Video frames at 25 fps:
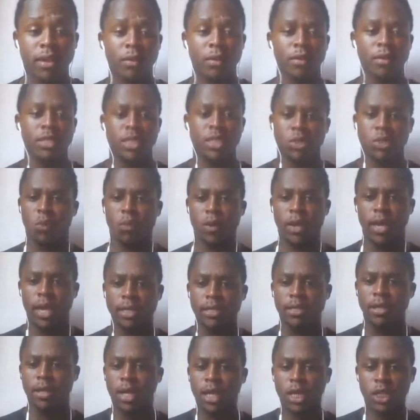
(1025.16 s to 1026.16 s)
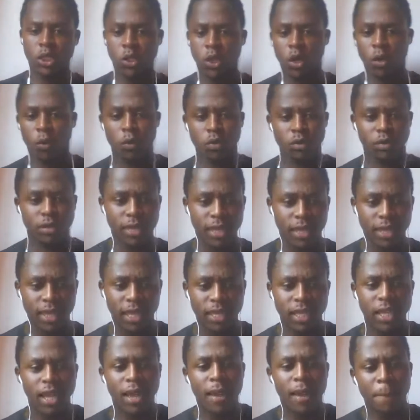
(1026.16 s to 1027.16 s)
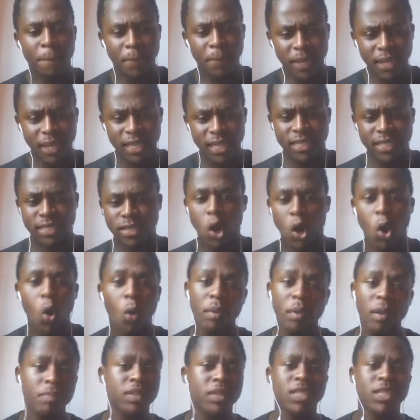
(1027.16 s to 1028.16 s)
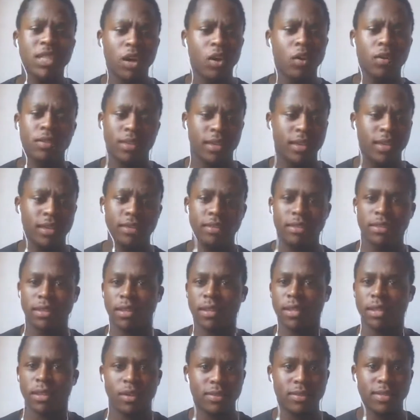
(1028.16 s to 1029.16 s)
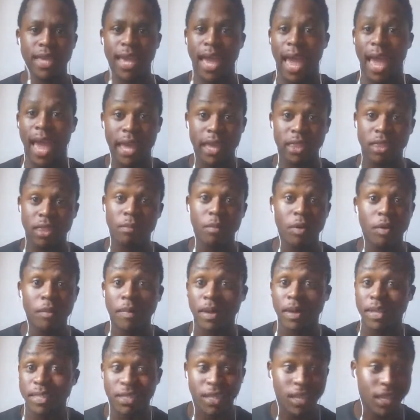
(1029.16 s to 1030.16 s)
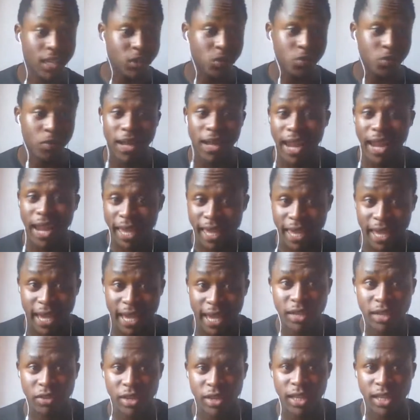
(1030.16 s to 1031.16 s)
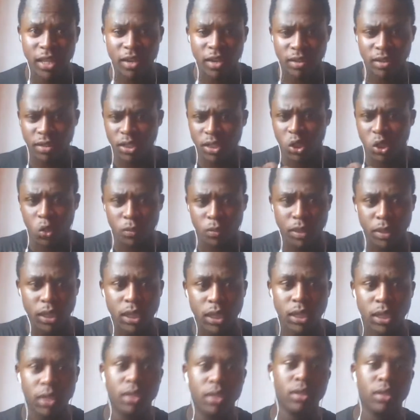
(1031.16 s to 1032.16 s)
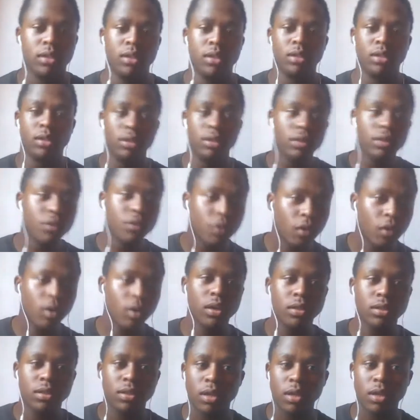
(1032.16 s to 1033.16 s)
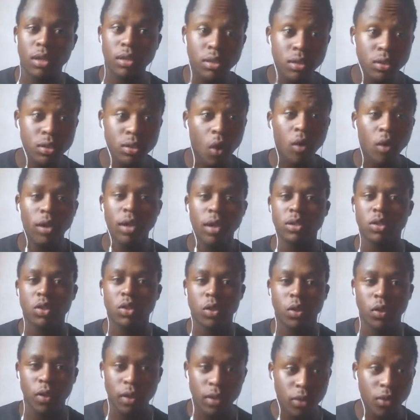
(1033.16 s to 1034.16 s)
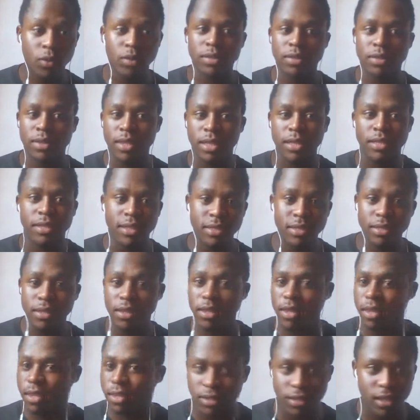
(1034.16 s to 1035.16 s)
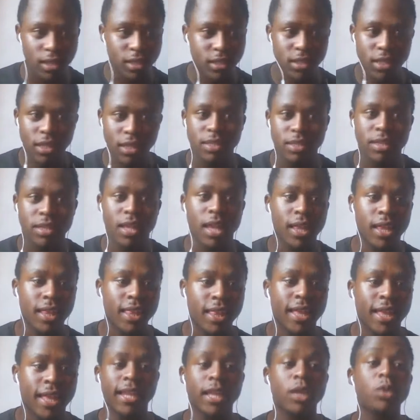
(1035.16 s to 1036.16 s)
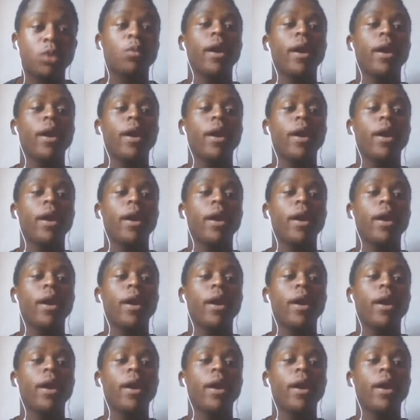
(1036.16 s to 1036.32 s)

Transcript: which is weird. So I won't say that. Please, or maybe check on the internet, because at the moment, guess what? I can't right now. I need to be focusing and talking to you and those things and such things like that. Anyway,